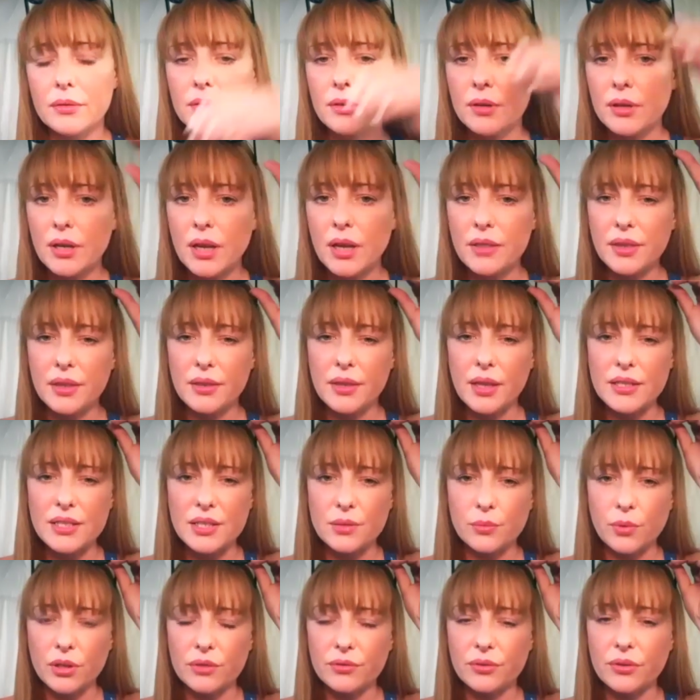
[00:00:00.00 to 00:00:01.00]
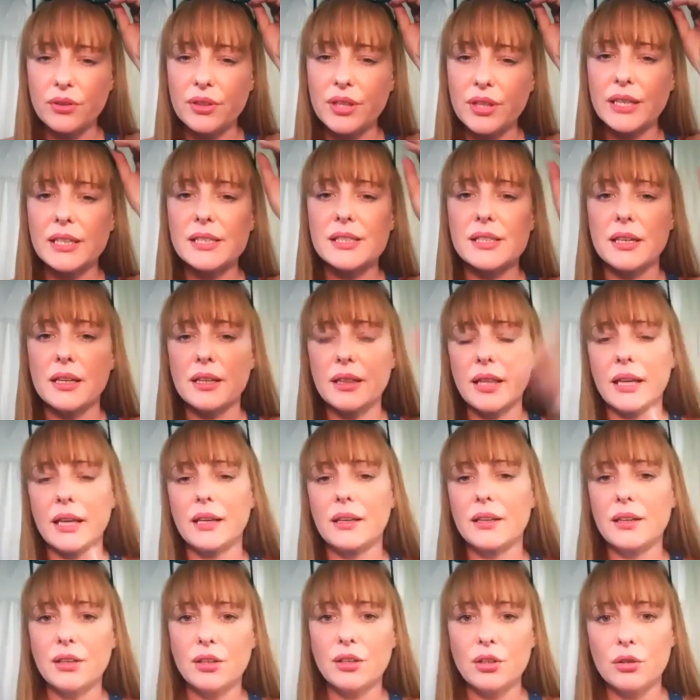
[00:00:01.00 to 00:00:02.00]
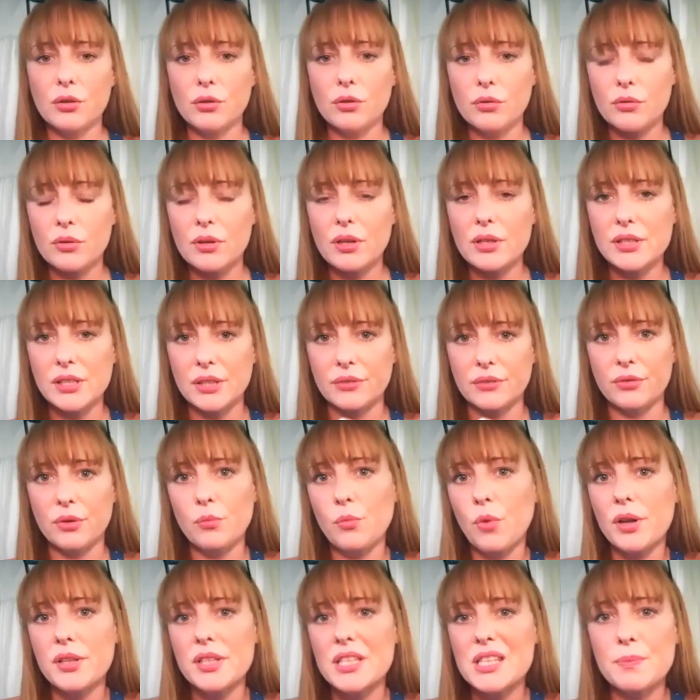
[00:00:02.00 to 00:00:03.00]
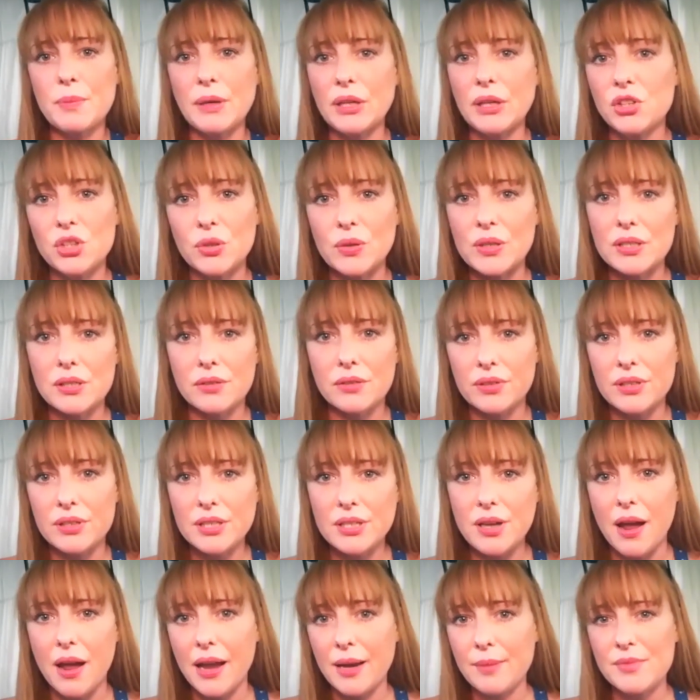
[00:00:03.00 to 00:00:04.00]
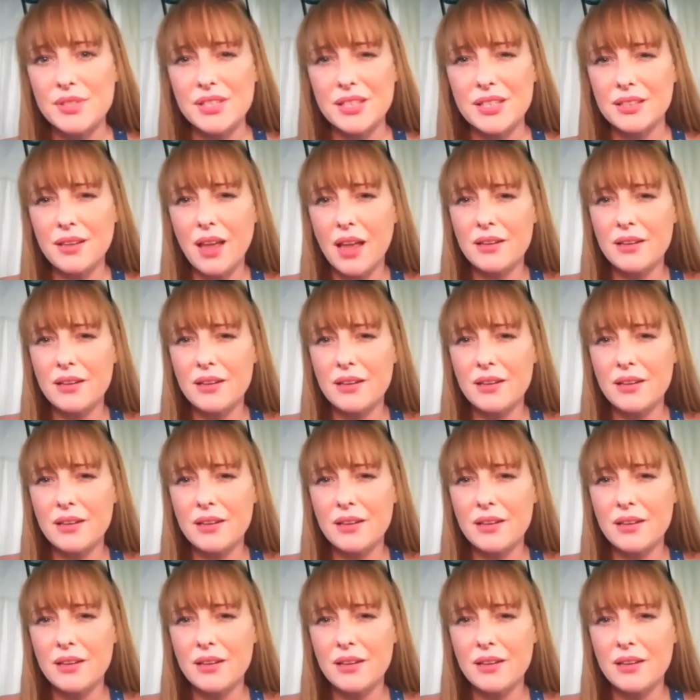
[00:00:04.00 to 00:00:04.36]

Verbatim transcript: And I think that's the wonderful thing, isn't it? Like, you know, different ones speak to you at different times and